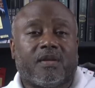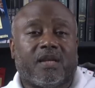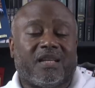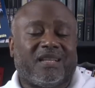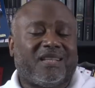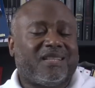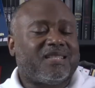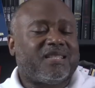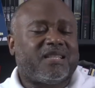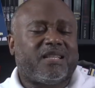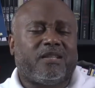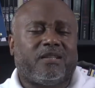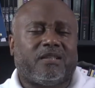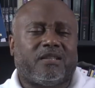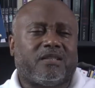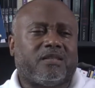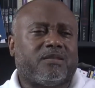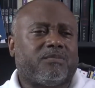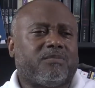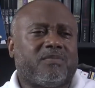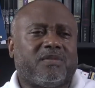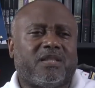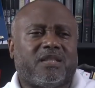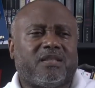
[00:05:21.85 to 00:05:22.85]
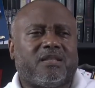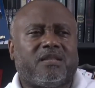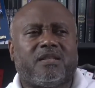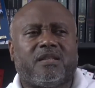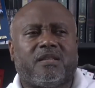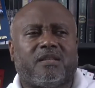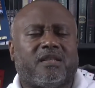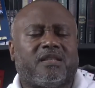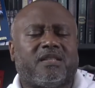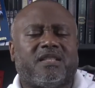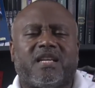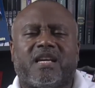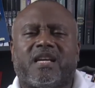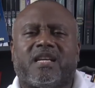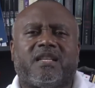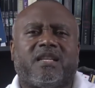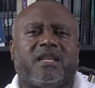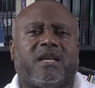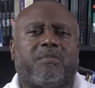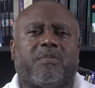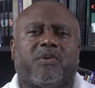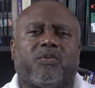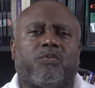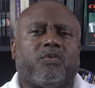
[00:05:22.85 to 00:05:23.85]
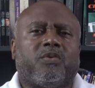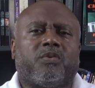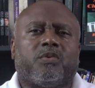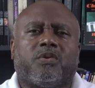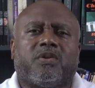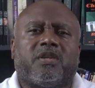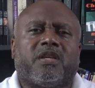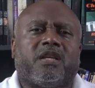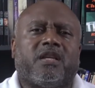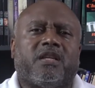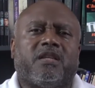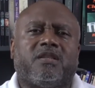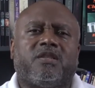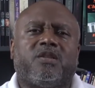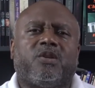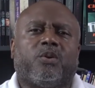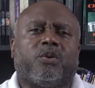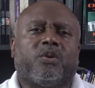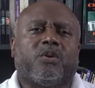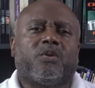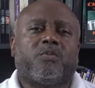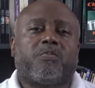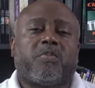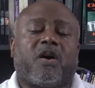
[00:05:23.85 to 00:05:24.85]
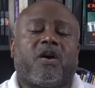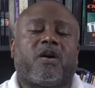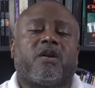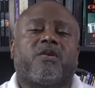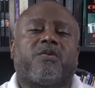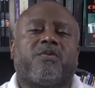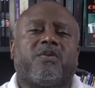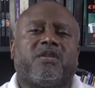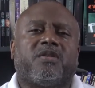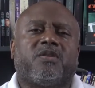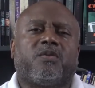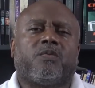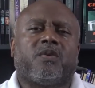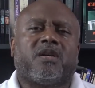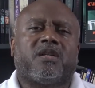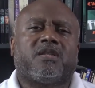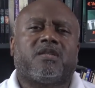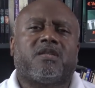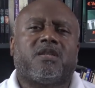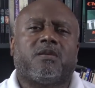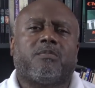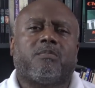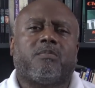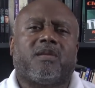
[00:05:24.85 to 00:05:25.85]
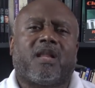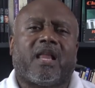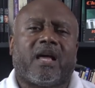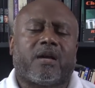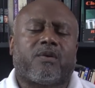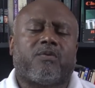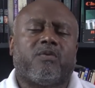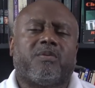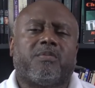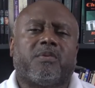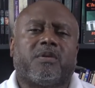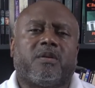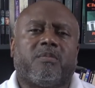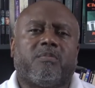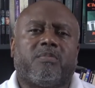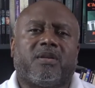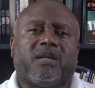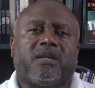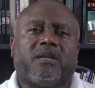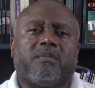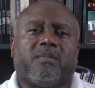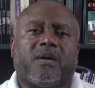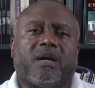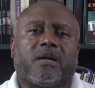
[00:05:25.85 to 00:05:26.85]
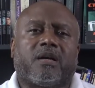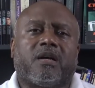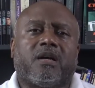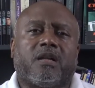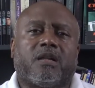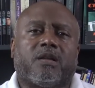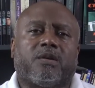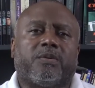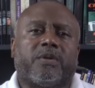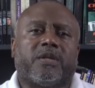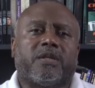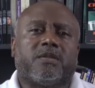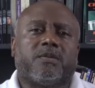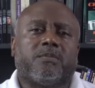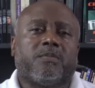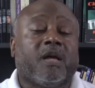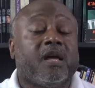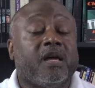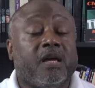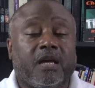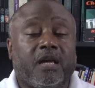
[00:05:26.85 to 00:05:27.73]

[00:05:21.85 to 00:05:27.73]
And that's still, a, that's still a dynamic. We won't get into it. It's part of the reason why some black women complain about colorism.